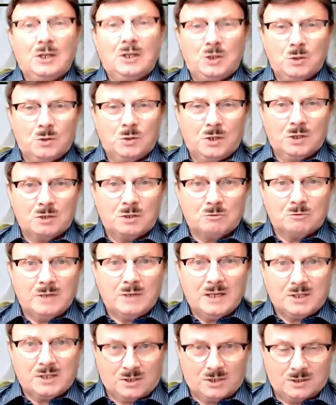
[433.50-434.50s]
You can
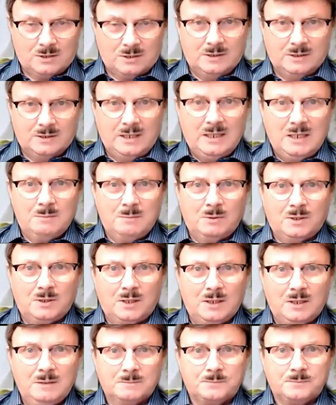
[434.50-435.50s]
arrest
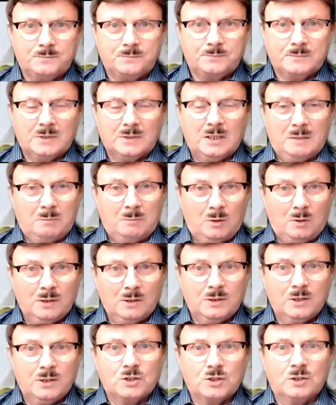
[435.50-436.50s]
anybody, a
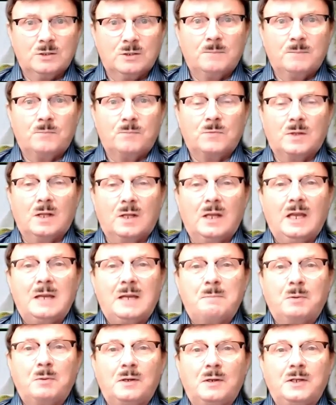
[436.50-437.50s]
politician, a
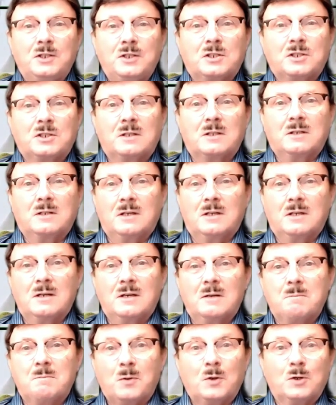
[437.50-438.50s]
police
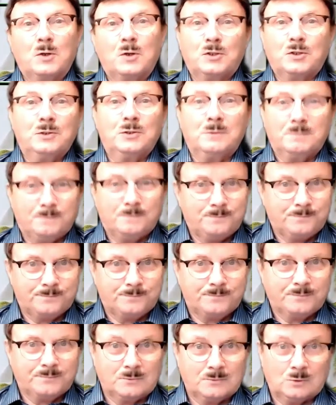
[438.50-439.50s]
person,
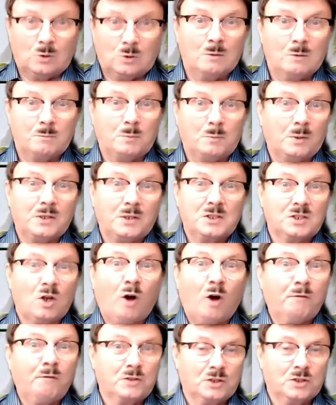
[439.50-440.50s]
or a police
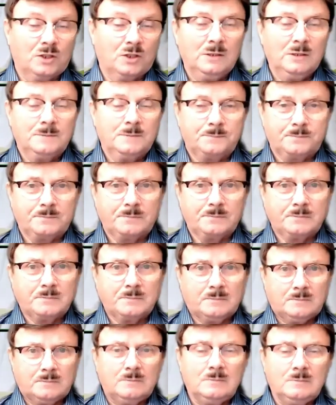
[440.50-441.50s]
officer,
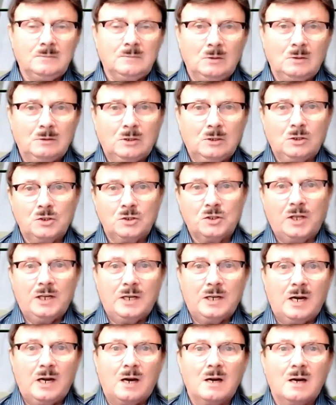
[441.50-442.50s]
because they
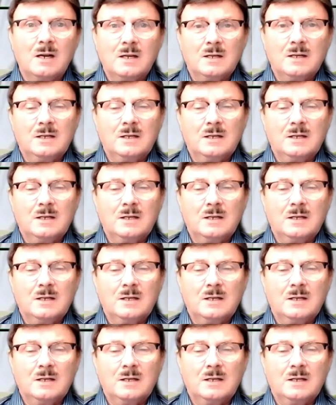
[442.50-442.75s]
are